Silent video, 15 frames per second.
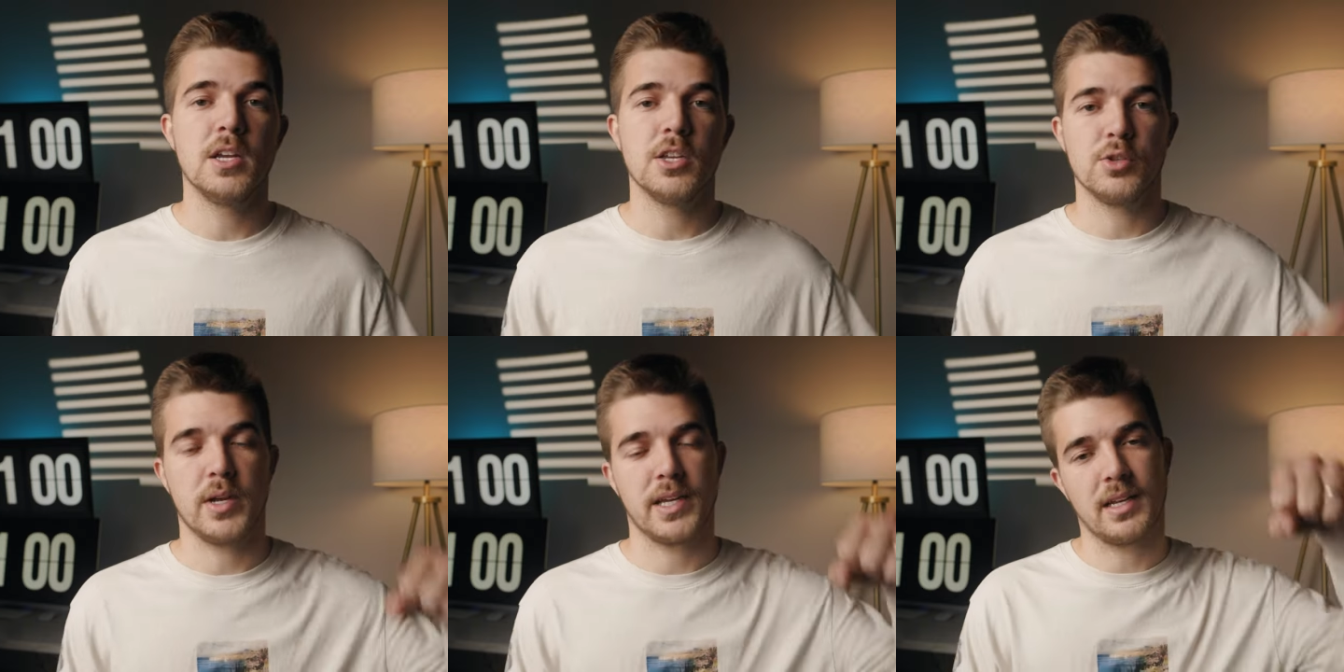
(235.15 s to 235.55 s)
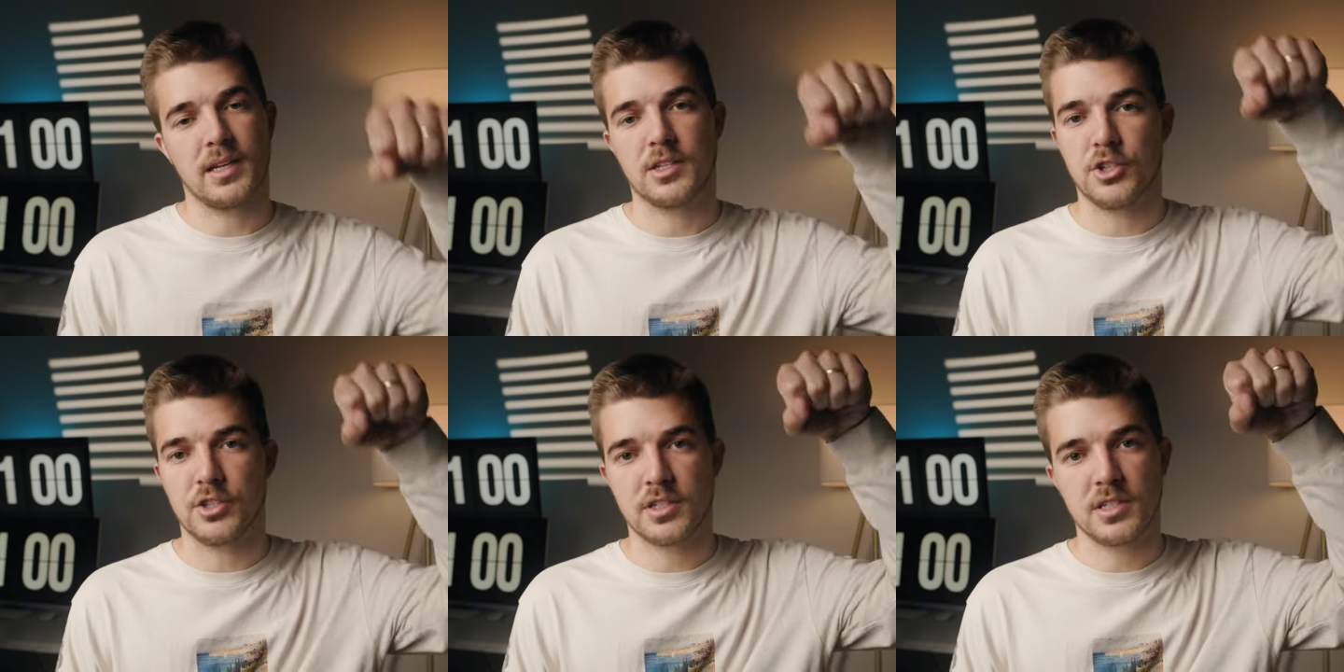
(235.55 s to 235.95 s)
so I can
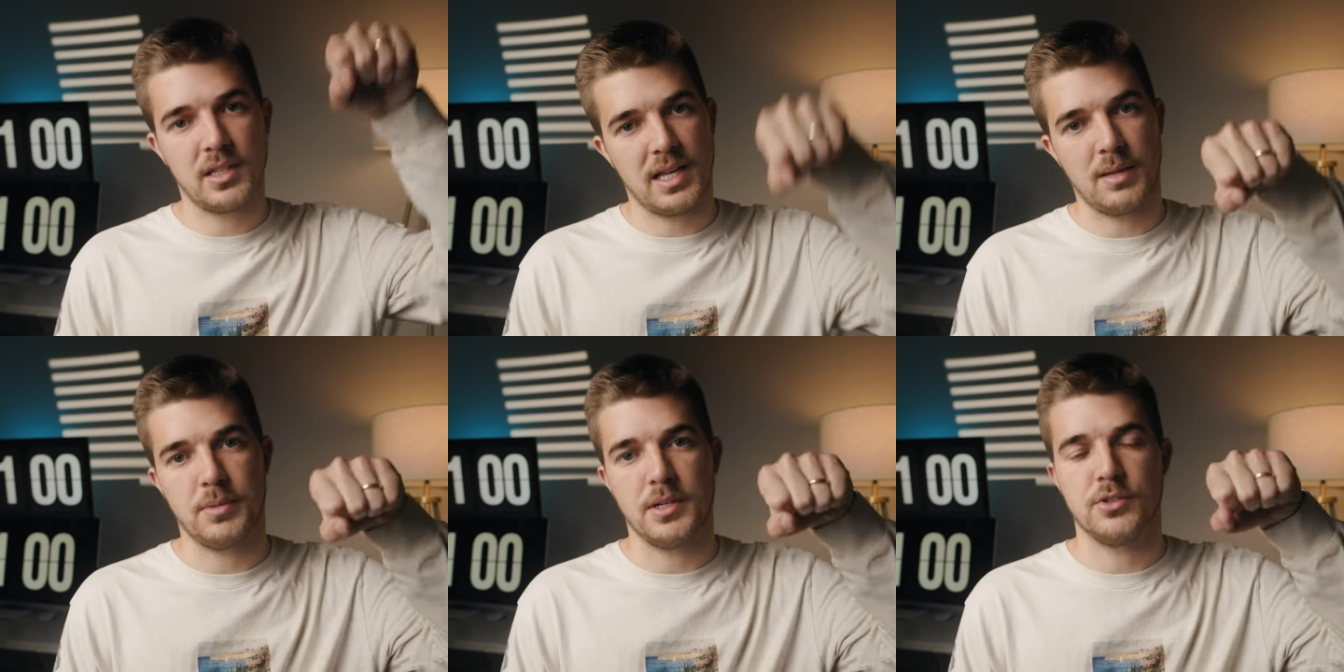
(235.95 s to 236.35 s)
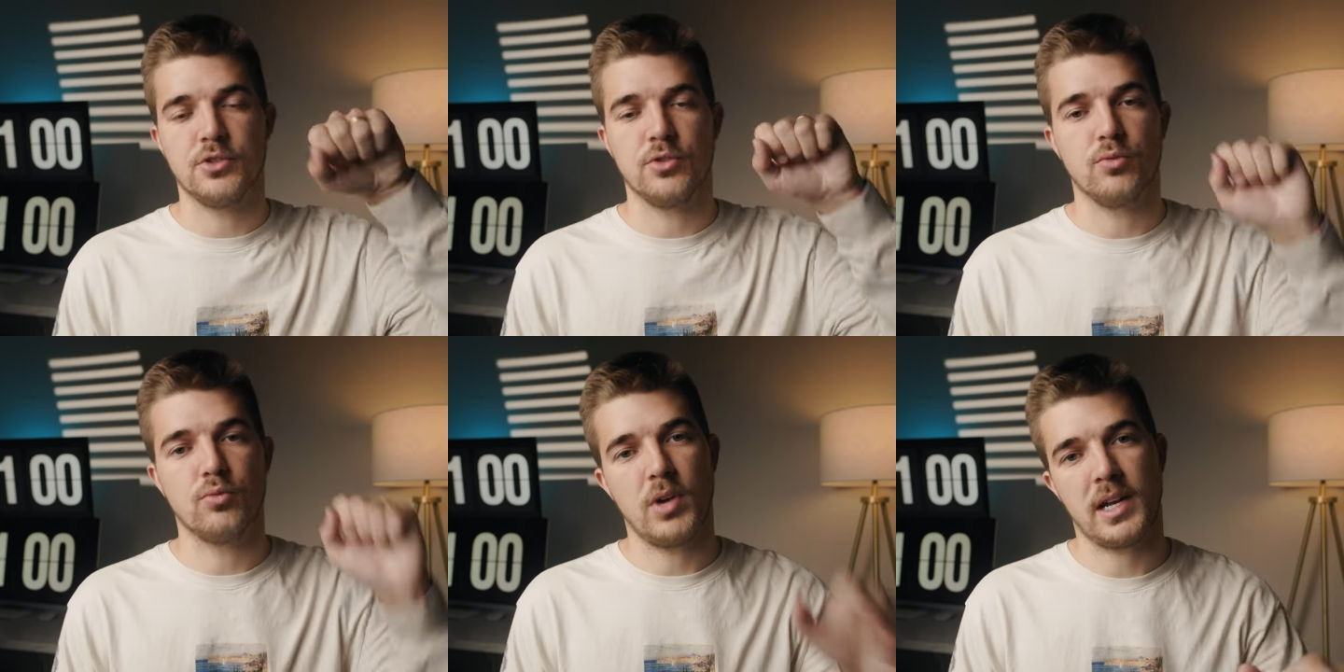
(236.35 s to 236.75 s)
just clamp it
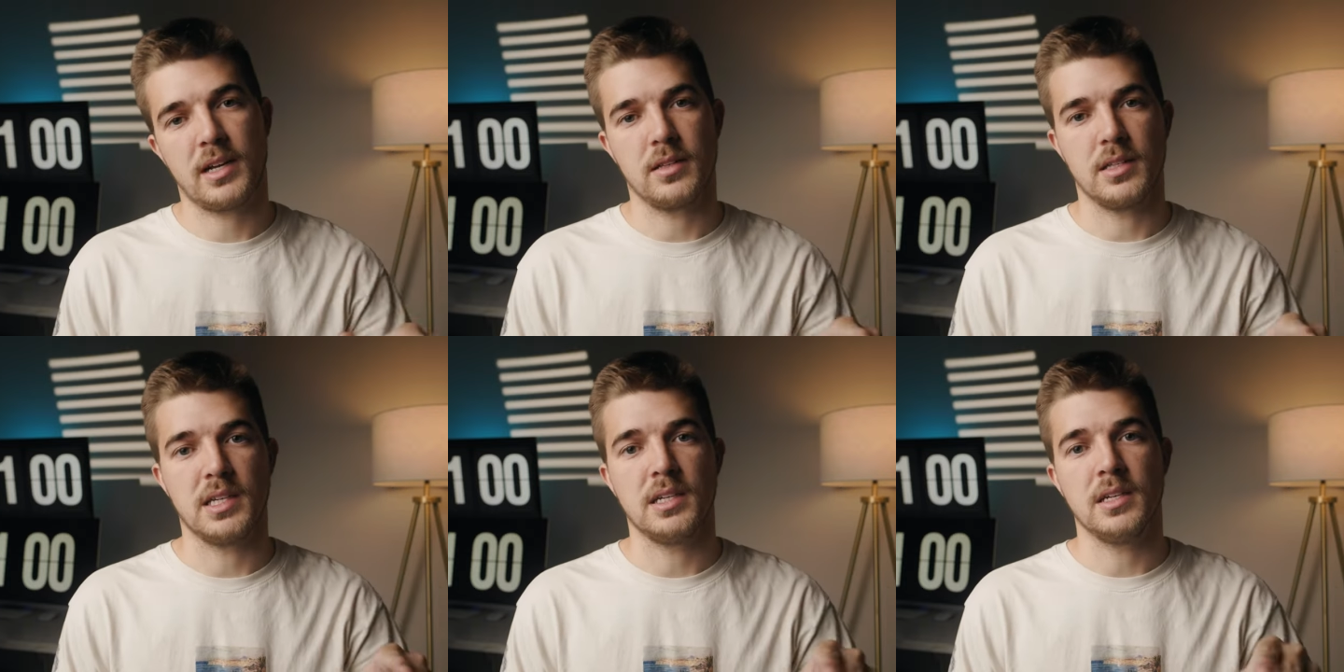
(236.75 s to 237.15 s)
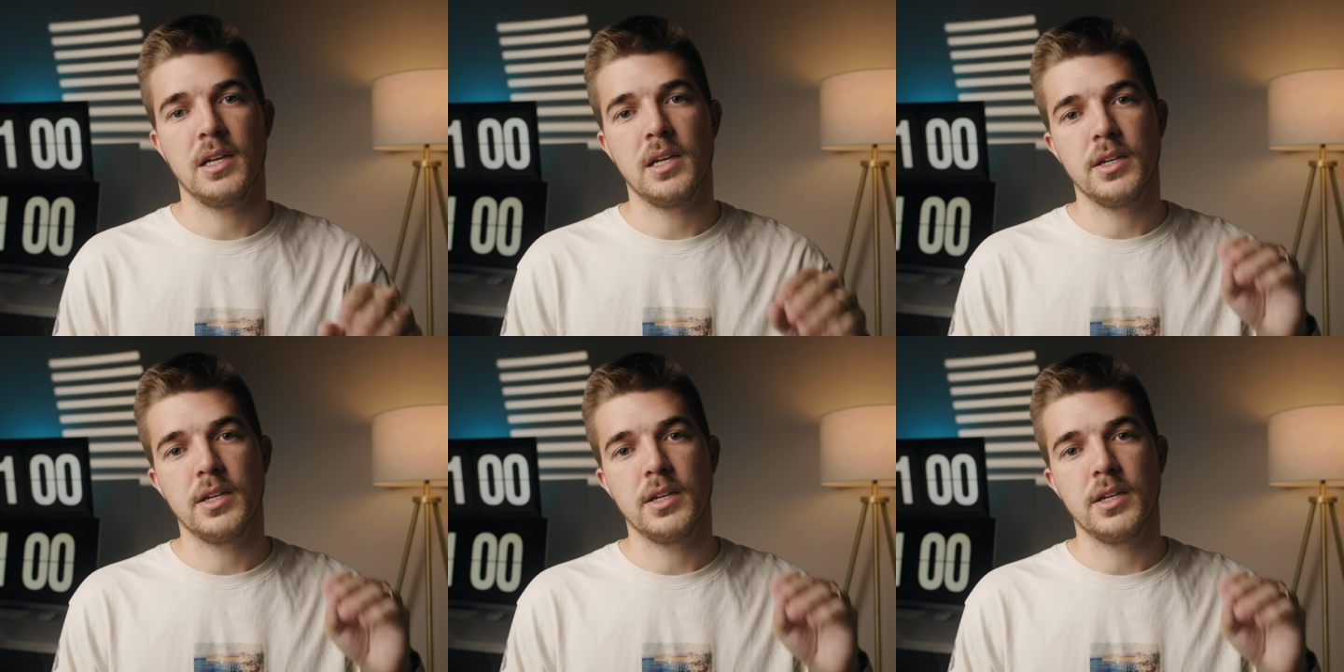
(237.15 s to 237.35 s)
directly